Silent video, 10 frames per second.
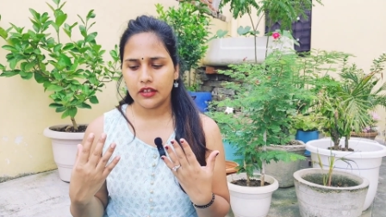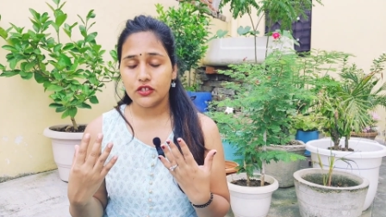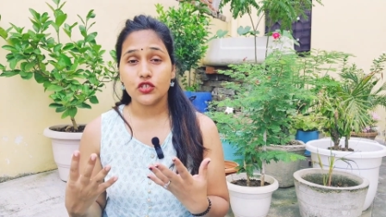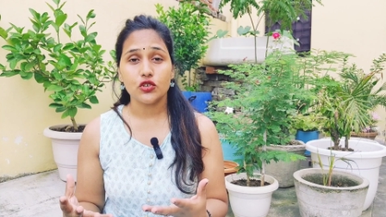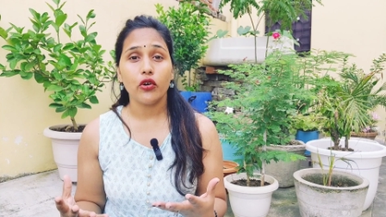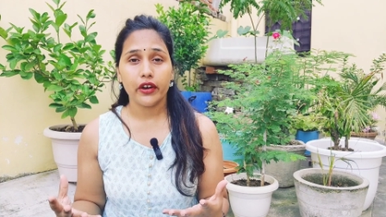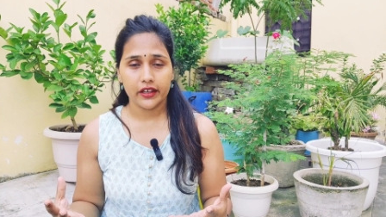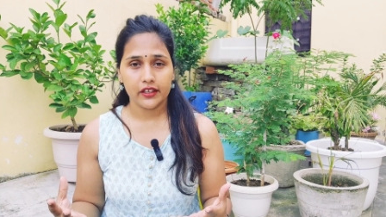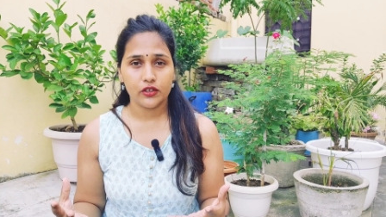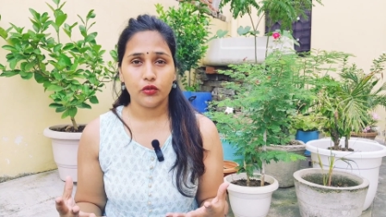
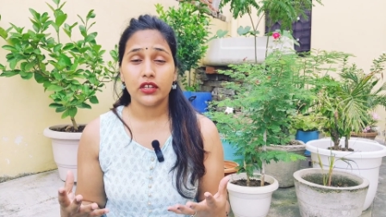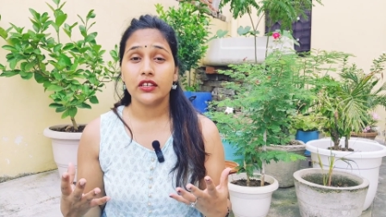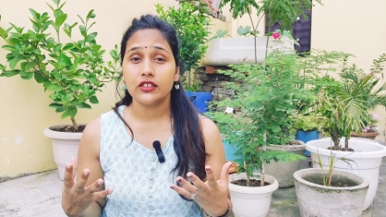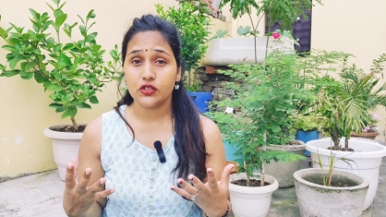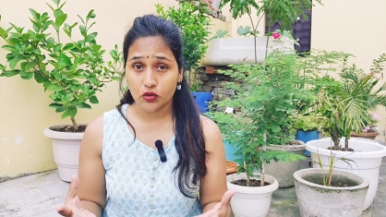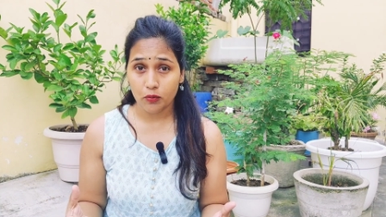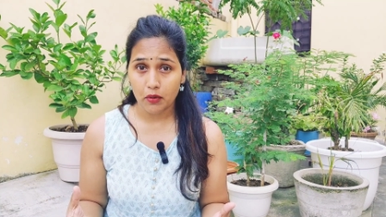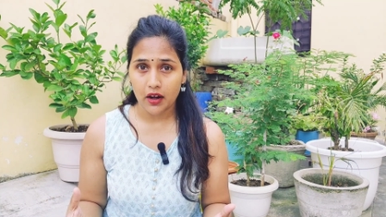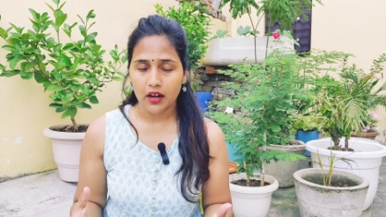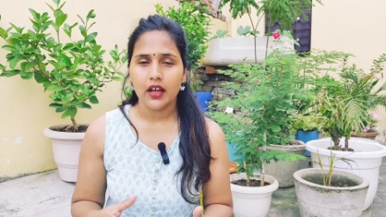enjoy doing
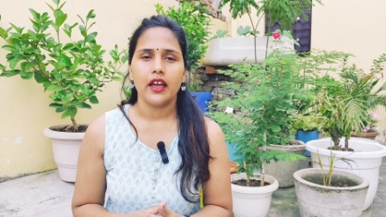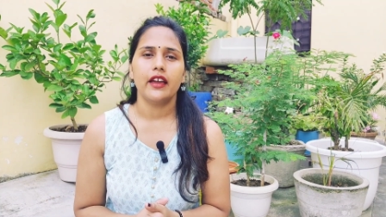Zumba